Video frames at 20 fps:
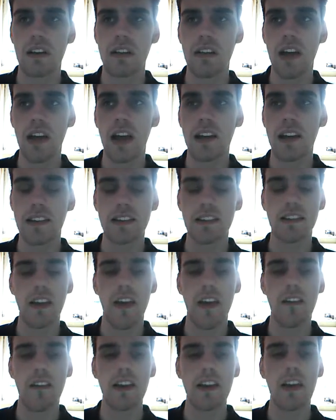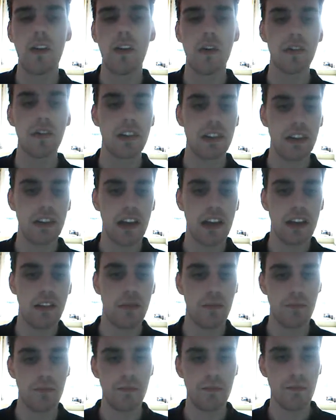yeah, he's Terry Gordy's kid.
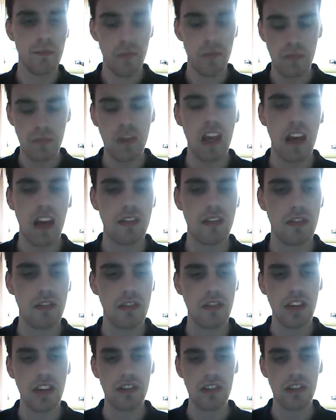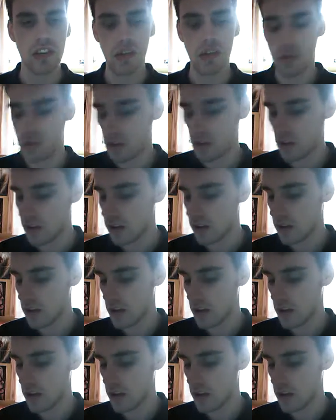Yeah, so Jesse Gordy.